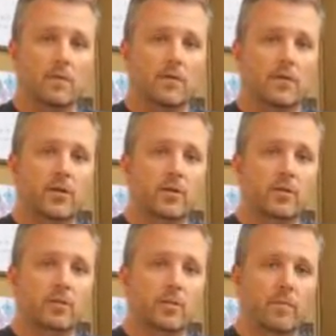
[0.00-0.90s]
This
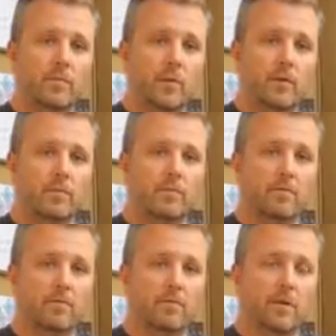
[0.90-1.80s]
year, some of you may have
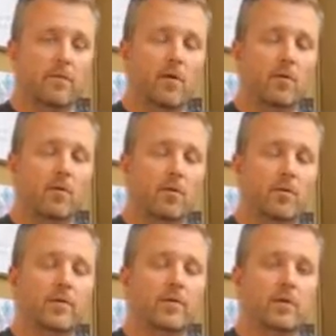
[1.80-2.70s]
been involved in
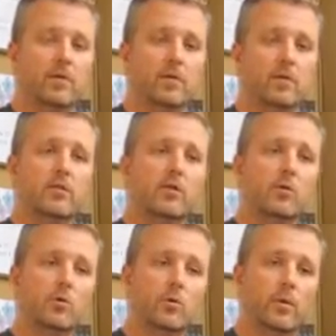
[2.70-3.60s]
previous years. This
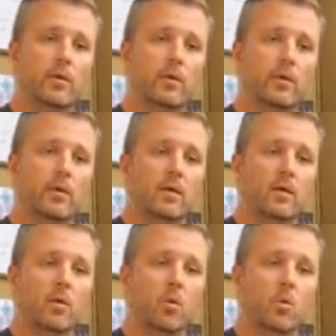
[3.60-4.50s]
year we're doing
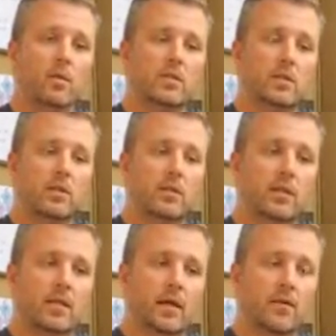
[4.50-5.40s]
courts that are
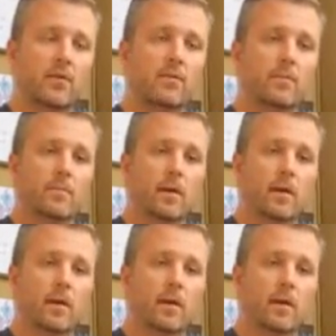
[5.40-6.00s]
together.